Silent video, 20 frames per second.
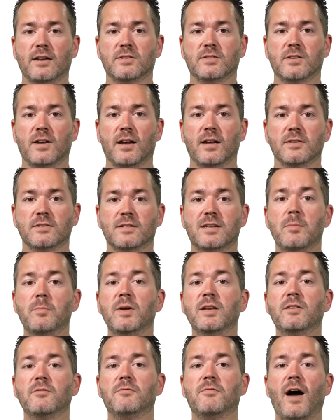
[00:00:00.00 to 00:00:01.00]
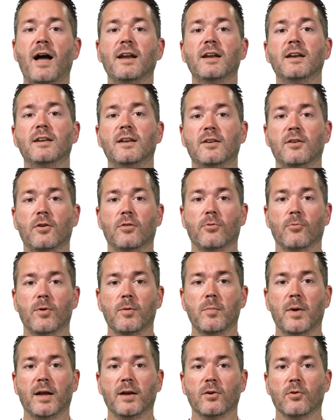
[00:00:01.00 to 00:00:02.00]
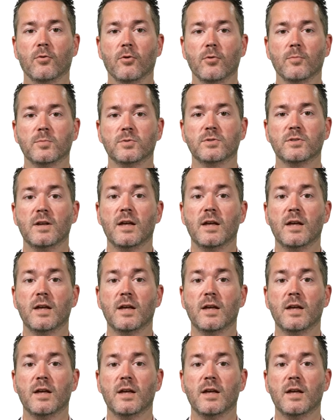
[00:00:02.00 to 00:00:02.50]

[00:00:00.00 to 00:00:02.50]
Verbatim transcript: science can be divided into three main groups